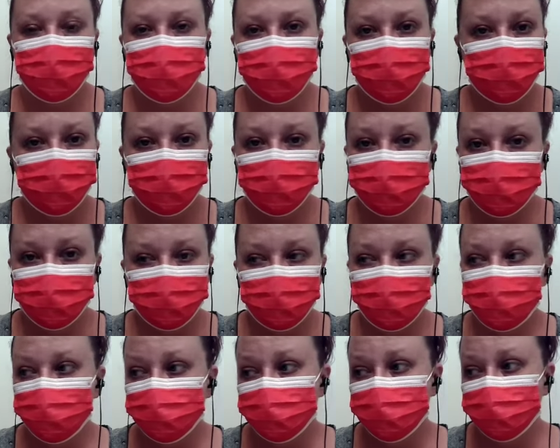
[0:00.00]
And I'm
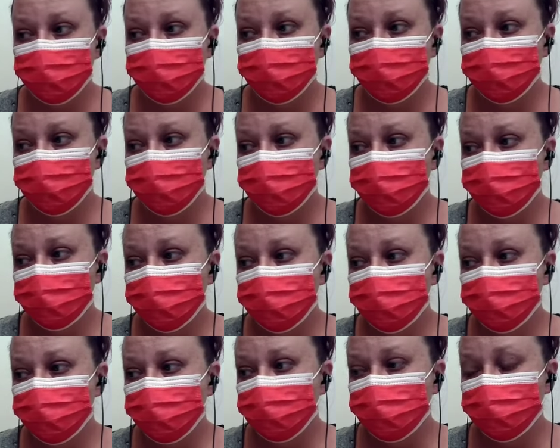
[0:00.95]
like,
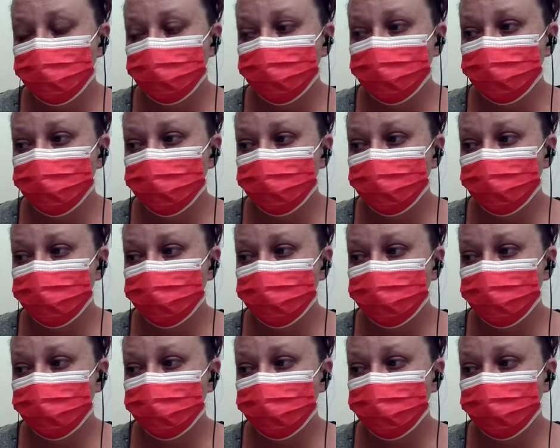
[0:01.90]
sweetheart,